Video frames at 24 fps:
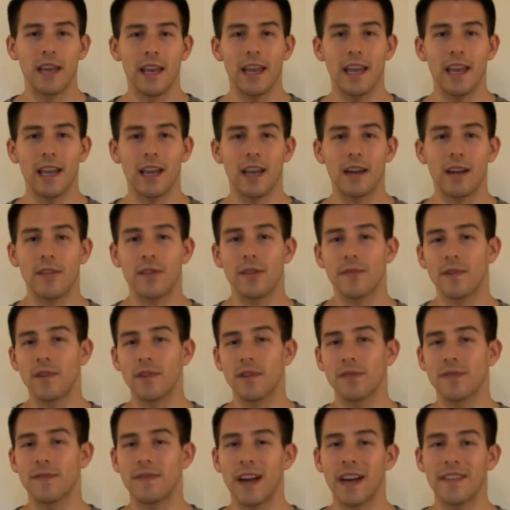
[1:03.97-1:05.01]
and the
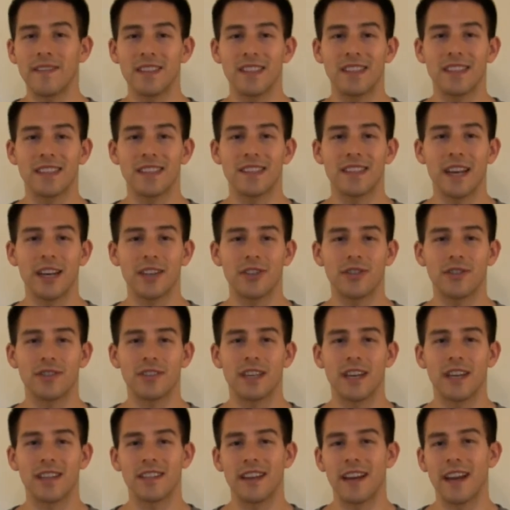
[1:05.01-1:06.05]
first five to six
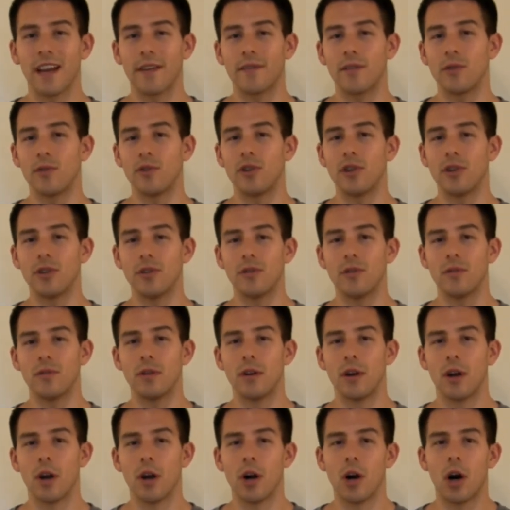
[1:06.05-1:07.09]
exercises I have you do
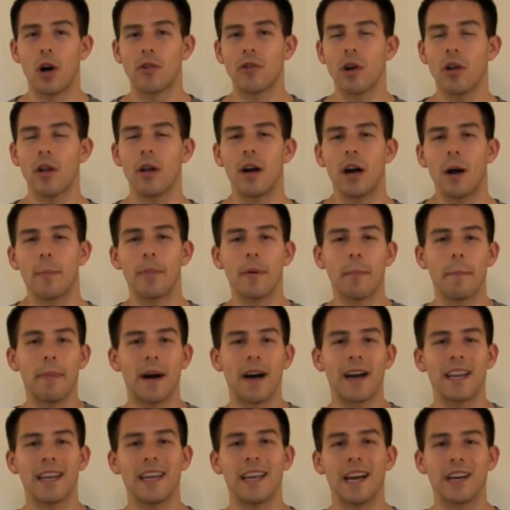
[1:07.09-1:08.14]
are all upper
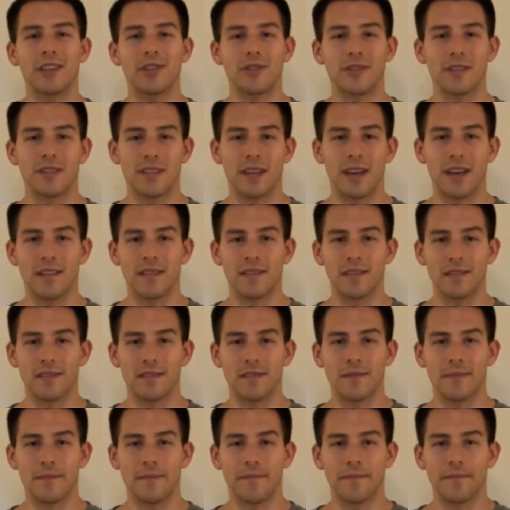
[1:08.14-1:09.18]
body
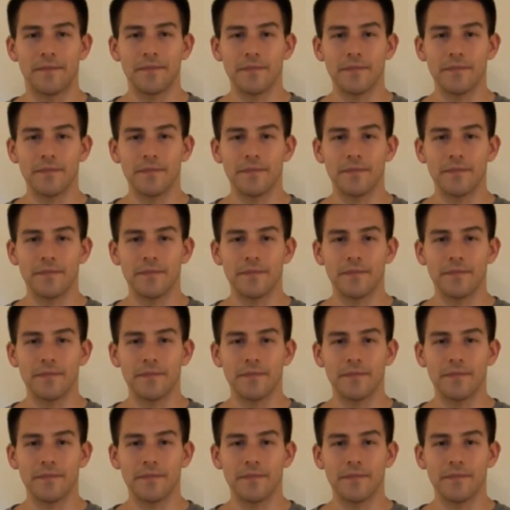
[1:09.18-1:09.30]
exercises.